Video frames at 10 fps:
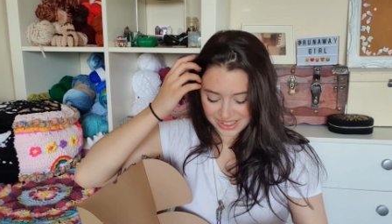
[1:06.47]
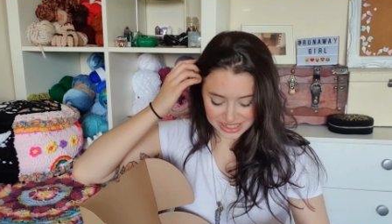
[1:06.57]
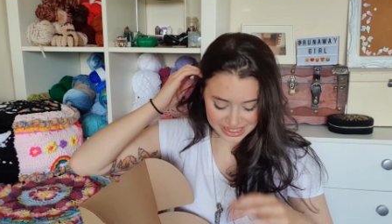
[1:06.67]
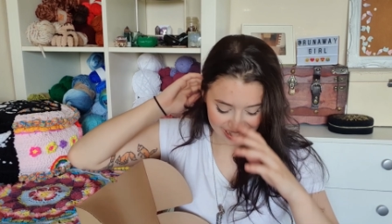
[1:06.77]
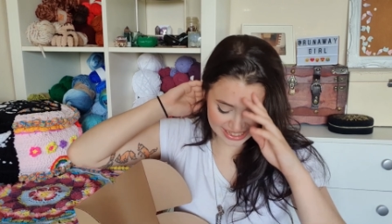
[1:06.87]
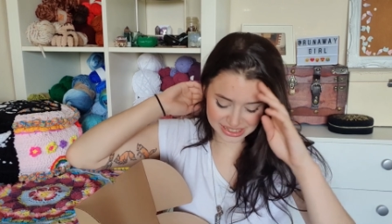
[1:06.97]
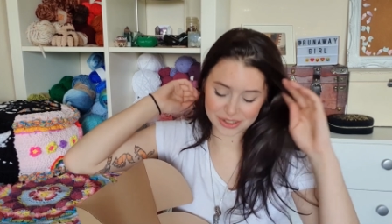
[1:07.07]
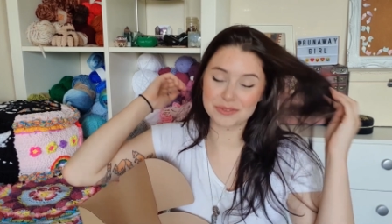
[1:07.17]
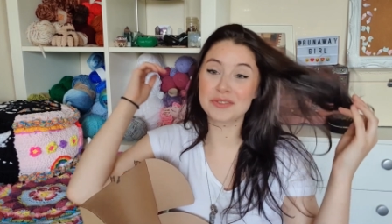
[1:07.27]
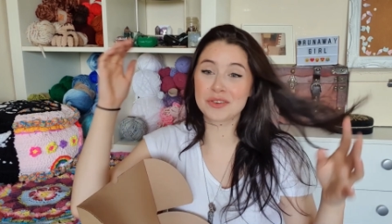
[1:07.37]
okay,
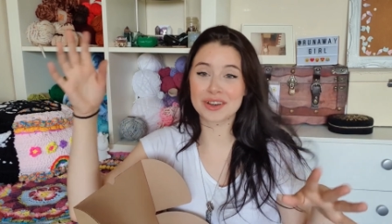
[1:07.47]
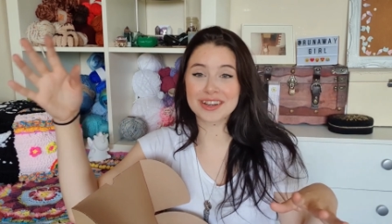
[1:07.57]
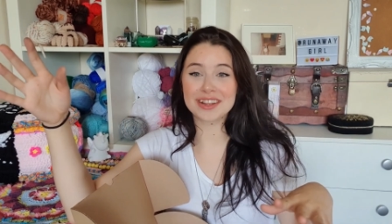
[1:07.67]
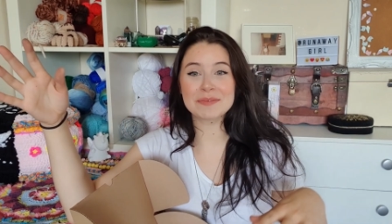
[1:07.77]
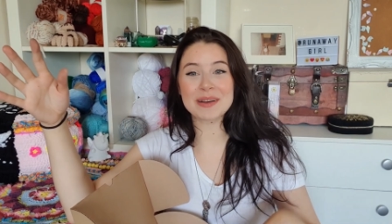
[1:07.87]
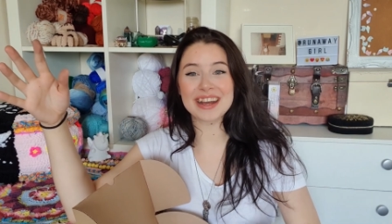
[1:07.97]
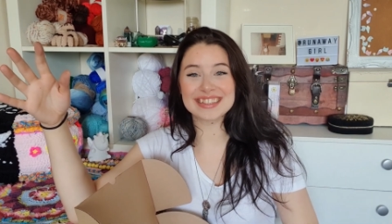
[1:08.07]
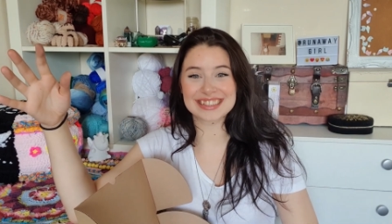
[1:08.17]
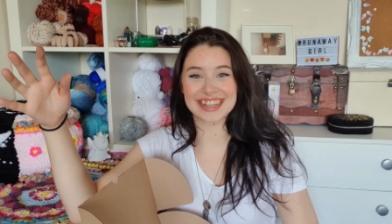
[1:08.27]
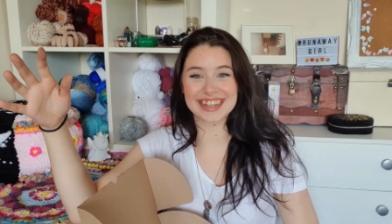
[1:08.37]
so we've got another
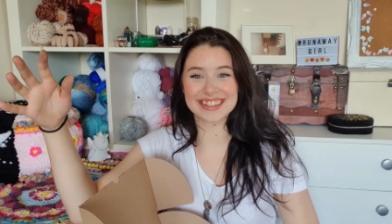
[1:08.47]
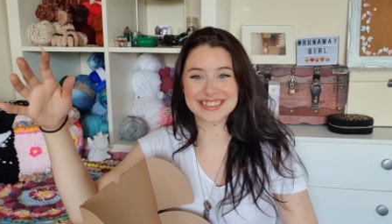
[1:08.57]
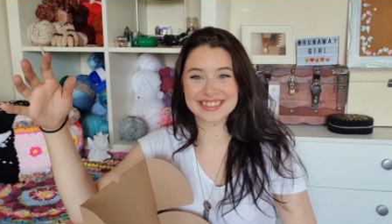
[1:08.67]
basket.